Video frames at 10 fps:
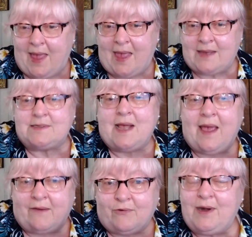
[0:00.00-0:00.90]
And
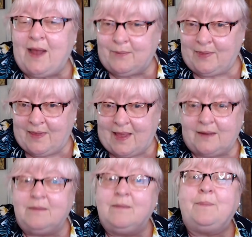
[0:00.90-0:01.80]
every now and
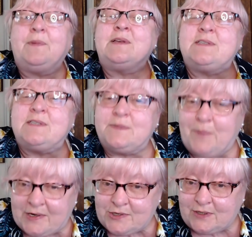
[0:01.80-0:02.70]
then,
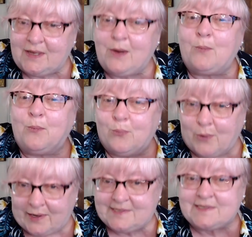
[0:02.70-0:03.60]
especially
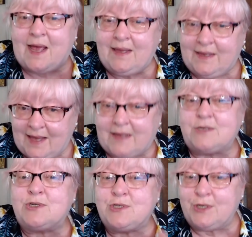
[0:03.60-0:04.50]
once I get
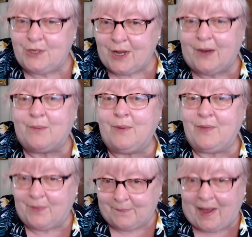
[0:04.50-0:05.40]
to know
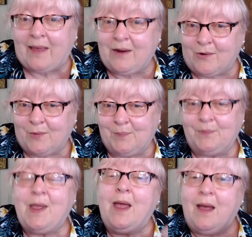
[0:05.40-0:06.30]
the buyer,
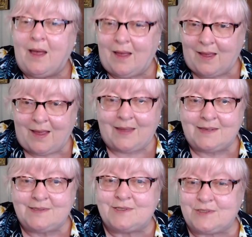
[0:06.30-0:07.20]
I
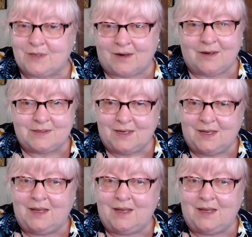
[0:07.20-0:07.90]
can start